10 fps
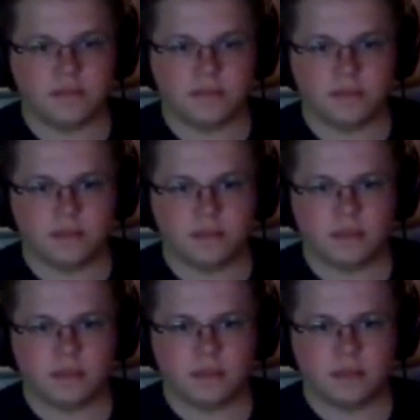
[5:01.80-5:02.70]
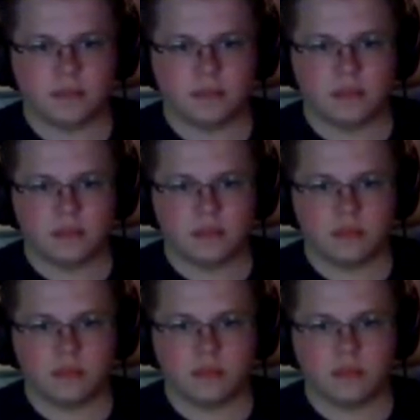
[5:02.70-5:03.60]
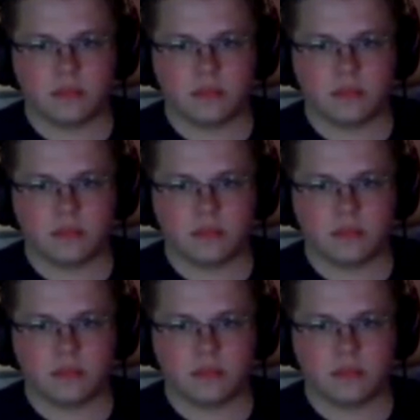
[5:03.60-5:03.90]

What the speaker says: (silence)